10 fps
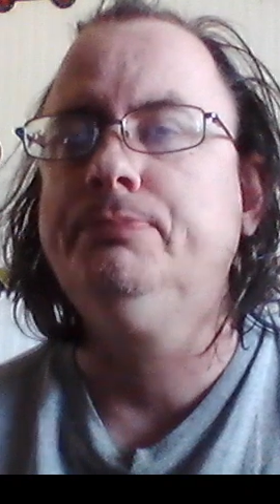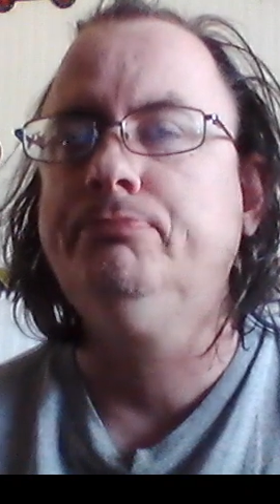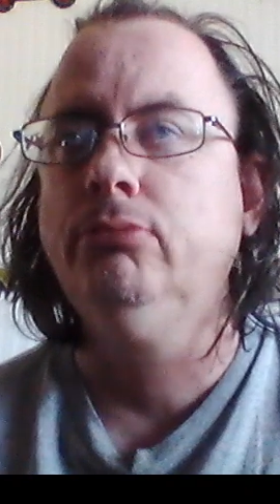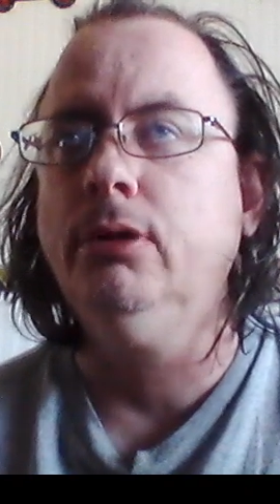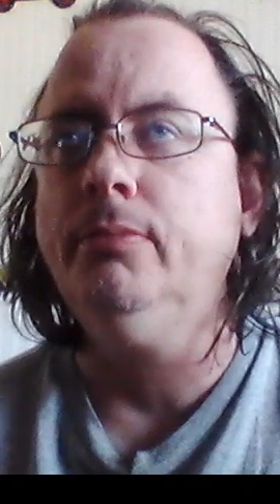
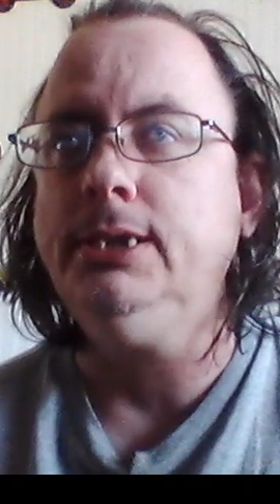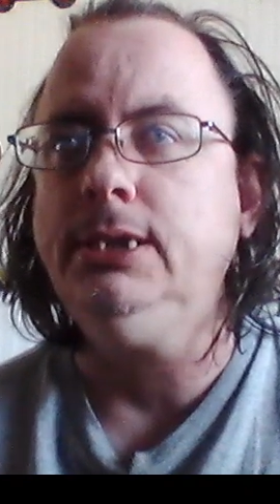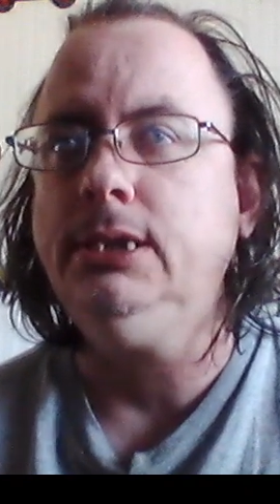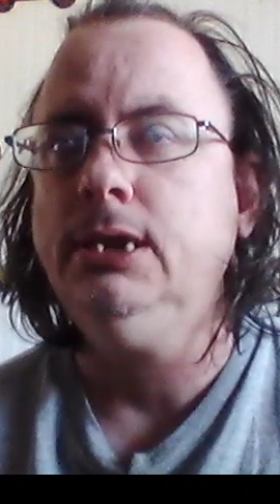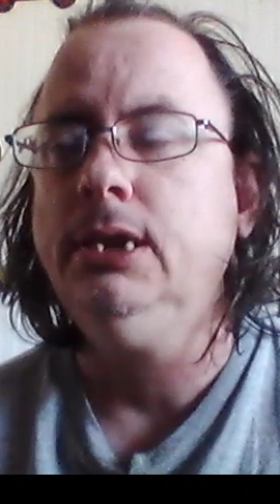
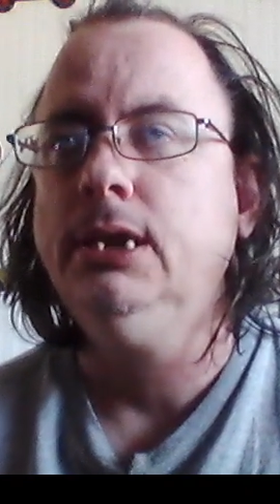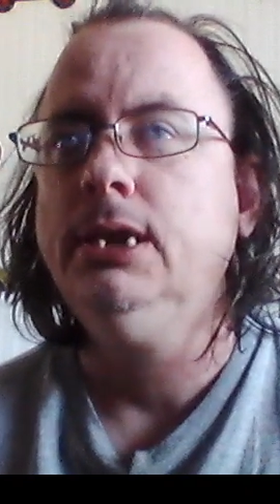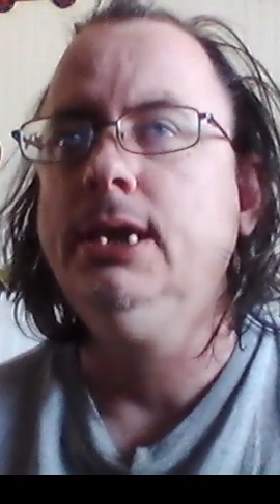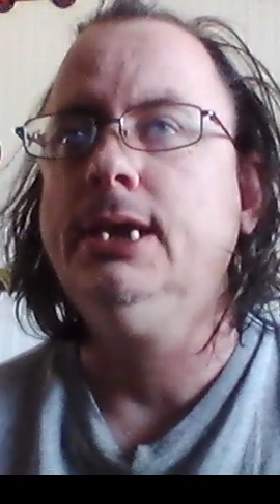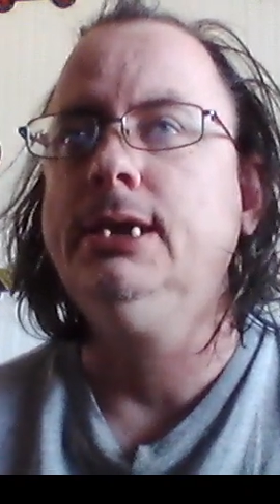proving
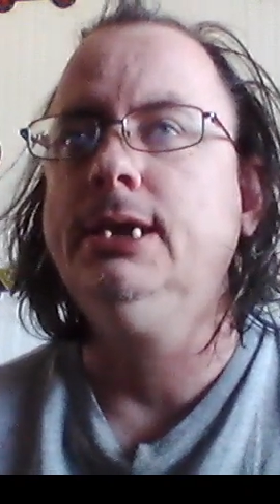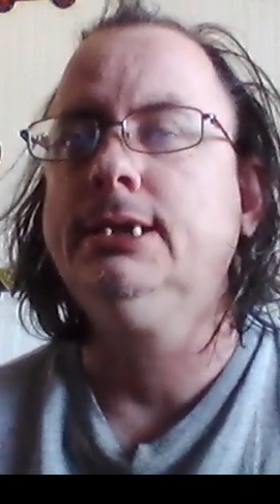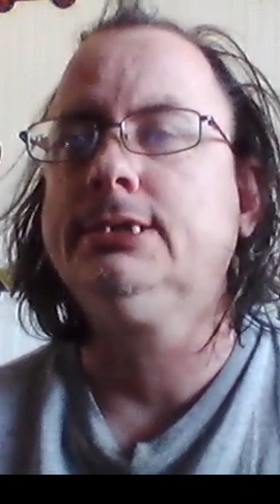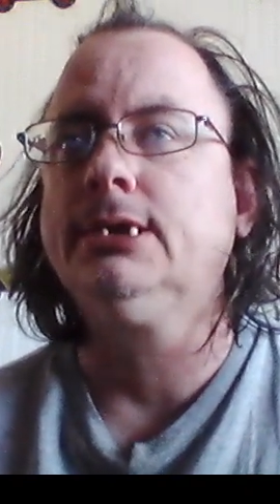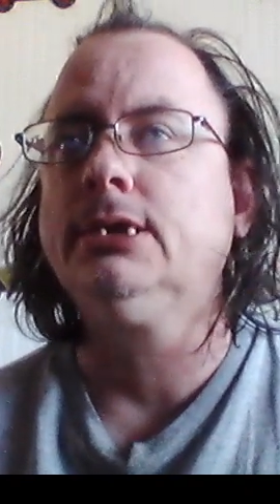it,
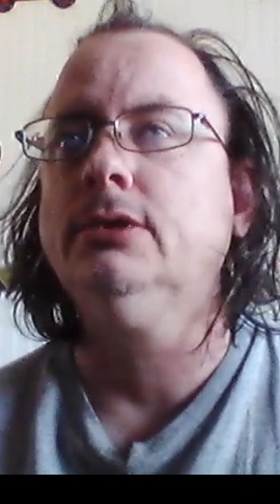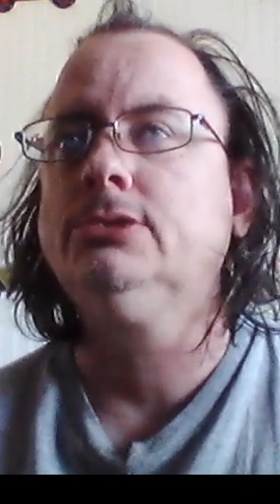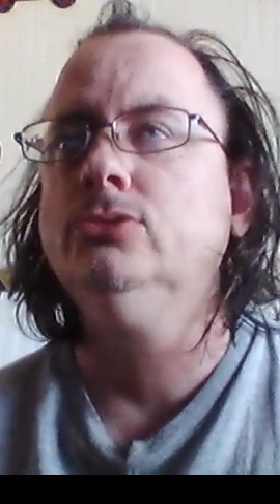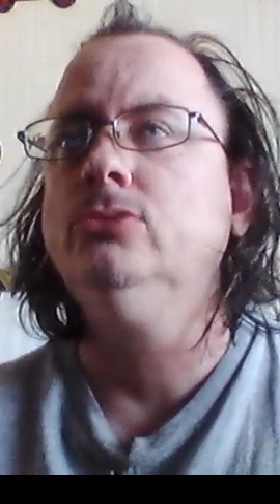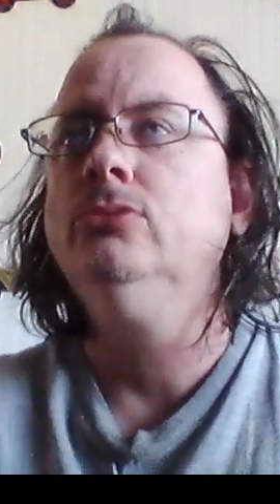it's going to go
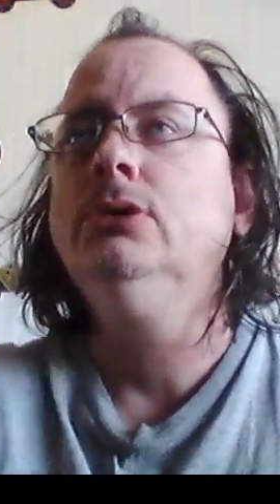through